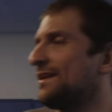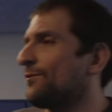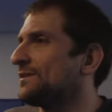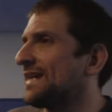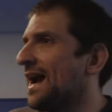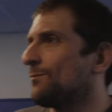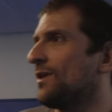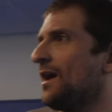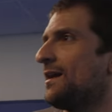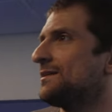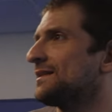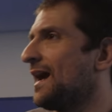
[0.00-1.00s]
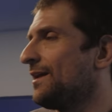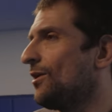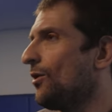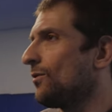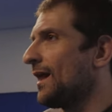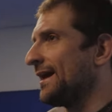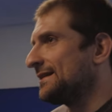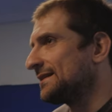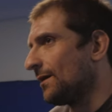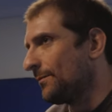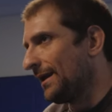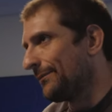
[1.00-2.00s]
different timelines. I know, like,
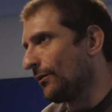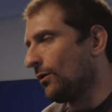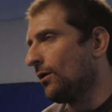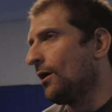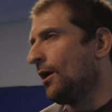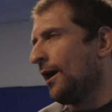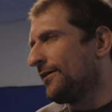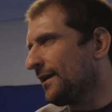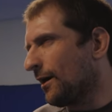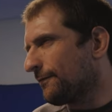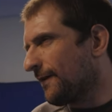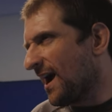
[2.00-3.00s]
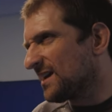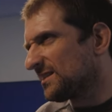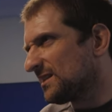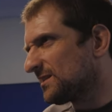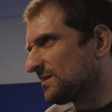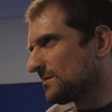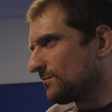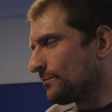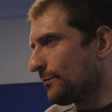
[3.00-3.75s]
some people, I think our fastest